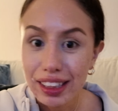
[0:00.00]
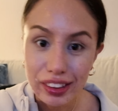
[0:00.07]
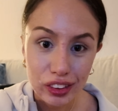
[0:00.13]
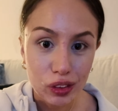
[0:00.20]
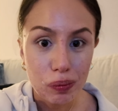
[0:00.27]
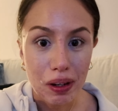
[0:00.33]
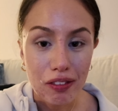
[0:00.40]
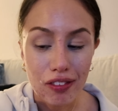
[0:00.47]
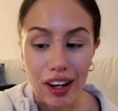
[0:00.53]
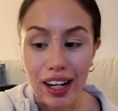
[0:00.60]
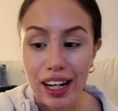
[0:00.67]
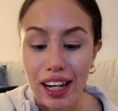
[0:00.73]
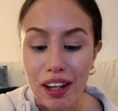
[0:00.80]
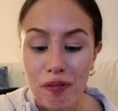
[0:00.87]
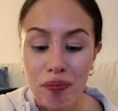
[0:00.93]
this is my
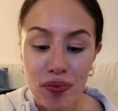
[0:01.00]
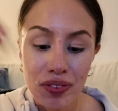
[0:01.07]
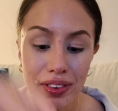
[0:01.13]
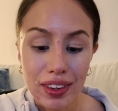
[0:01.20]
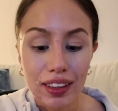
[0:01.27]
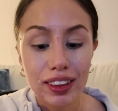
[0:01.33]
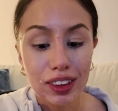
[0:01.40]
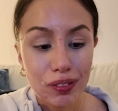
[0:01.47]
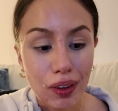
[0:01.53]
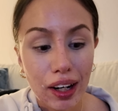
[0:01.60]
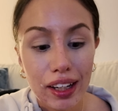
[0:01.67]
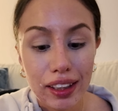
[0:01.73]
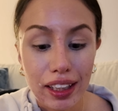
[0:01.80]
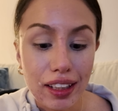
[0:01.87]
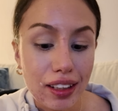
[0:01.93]
Friday. This is
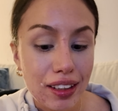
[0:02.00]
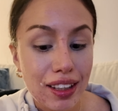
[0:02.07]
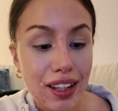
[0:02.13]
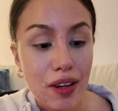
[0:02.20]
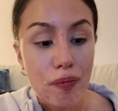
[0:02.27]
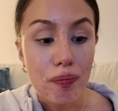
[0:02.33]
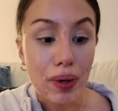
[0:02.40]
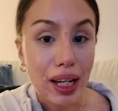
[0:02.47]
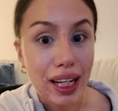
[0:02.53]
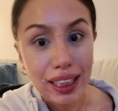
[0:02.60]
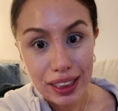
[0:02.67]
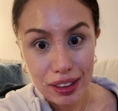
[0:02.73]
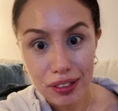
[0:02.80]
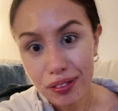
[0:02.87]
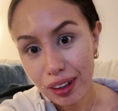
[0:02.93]
probably like my
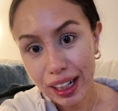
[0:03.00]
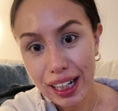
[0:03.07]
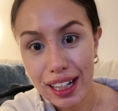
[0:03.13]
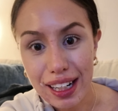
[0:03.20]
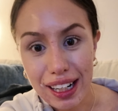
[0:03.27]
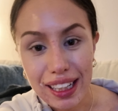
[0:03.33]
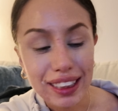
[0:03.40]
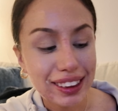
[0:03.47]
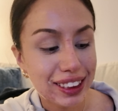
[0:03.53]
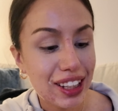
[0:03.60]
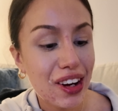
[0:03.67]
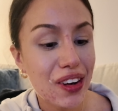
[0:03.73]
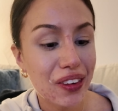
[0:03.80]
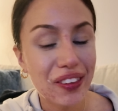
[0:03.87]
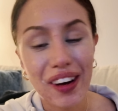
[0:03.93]
ideal Friday night,
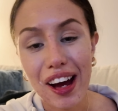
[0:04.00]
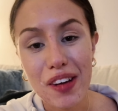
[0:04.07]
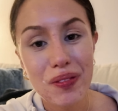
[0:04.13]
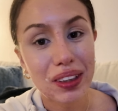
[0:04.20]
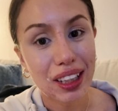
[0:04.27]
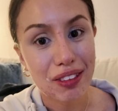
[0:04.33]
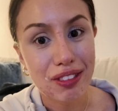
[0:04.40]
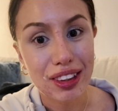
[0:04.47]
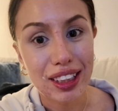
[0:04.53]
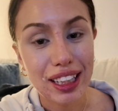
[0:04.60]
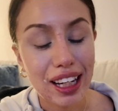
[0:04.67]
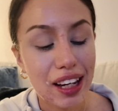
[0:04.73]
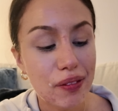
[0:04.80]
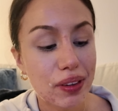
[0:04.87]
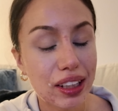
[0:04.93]
so I'm in love with
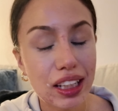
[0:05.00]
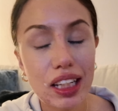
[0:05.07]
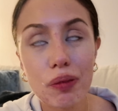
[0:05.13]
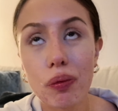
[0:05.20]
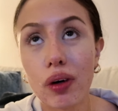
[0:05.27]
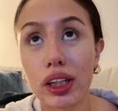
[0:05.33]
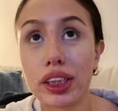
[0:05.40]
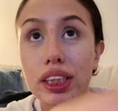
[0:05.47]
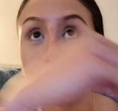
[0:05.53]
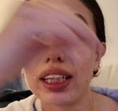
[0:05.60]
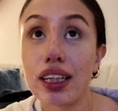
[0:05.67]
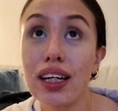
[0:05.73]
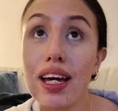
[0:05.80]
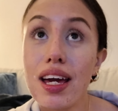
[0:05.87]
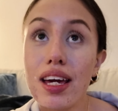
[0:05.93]
it. I'm gonna keep
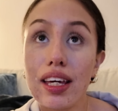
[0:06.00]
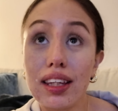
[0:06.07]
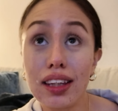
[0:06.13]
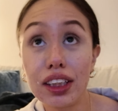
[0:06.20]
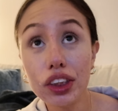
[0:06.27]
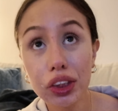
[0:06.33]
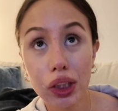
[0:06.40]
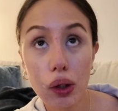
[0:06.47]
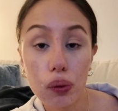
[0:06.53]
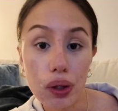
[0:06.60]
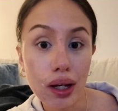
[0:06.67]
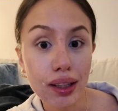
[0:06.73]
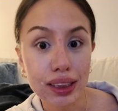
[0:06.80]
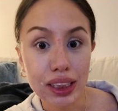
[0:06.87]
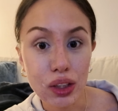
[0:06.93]
watching this show, The
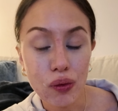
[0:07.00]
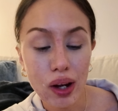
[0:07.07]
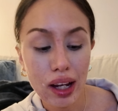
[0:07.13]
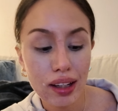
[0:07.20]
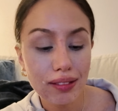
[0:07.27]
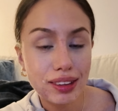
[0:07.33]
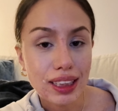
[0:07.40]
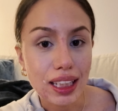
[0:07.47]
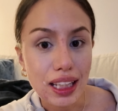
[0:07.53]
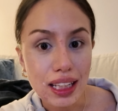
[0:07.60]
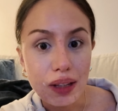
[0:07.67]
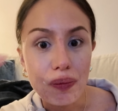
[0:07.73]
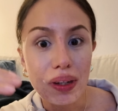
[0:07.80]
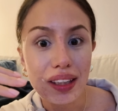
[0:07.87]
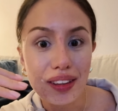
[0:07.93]
Hunting Wives,
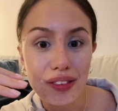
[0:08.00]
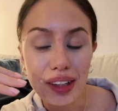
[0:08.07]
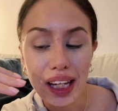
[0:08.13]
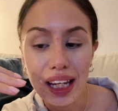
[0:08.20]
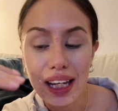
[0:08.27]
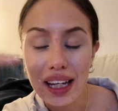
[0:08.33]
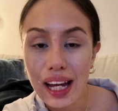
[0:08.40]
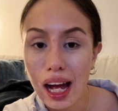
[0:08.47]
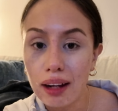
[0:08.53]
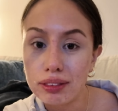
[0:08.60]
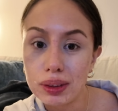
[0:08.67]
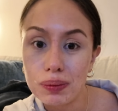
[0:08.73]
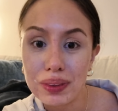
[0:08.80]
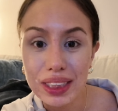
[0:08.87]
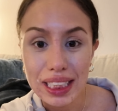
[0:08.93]
eat my little cake, have
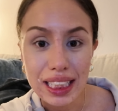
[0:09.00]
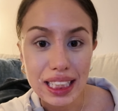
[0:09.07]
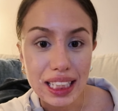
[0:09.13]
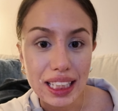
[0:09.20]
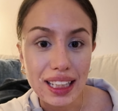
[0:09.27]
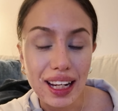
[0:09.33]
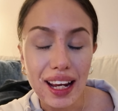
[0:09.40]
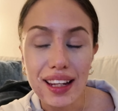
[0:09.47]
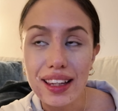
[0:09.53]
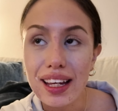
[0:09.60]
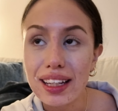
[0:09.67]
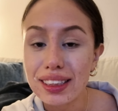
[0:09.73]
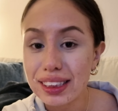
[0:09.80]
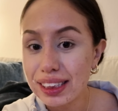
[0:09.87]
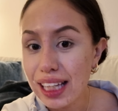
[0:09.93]
some tea, and
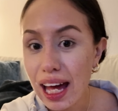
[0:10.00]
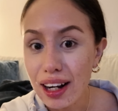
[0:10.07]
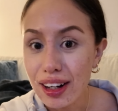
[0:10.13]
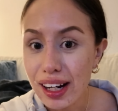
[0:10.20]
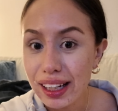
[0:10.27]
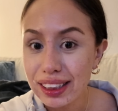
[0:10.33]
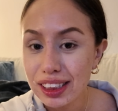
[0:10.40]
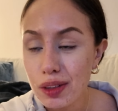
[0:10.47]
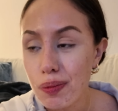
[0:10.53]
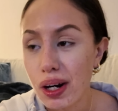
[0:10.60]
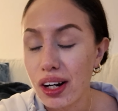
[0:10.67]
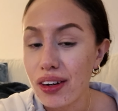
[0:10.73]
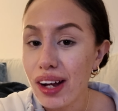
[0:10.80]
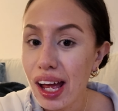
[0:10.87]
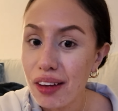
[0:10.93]
then Saturday is
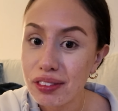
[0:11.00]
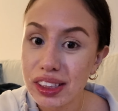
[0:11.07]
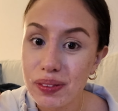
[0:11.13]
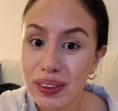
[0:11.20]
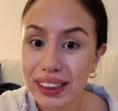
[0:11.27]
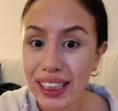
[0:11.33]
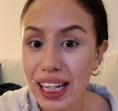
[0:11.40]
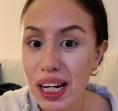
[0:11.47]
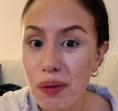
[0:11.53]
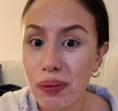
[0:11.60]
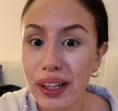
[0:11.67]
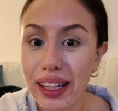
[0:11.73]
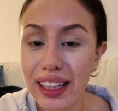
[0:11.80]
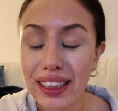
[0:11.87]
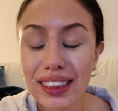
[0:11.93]
tomorrow. I have some exciting
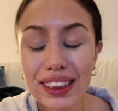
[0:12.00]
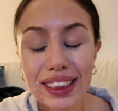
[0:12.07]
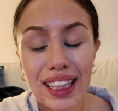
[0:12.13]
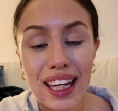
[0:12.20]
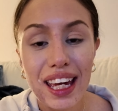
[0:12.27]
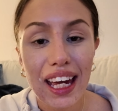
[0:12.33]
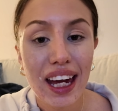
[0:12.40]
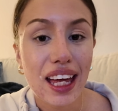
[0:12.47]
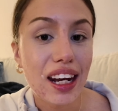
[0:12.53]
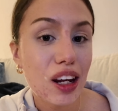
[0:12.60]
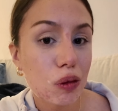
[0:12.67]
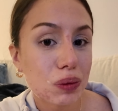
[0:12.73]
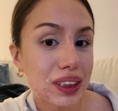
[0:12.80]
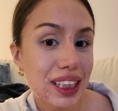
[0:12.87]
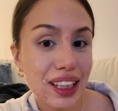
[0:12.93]
plans, and I
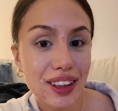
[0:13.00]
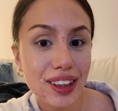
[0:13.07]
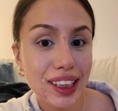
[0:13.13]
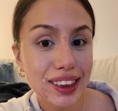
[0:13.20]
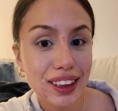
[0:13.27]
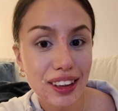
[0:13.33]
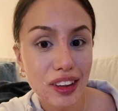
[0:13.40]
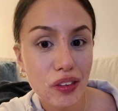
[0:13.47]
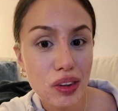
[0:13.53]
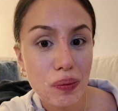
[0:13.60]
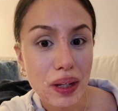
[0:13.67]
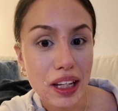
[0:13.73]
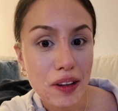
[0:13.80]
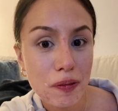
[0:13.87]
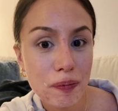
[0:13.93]
hope to take you guys along with
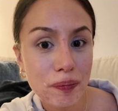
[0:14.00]
me.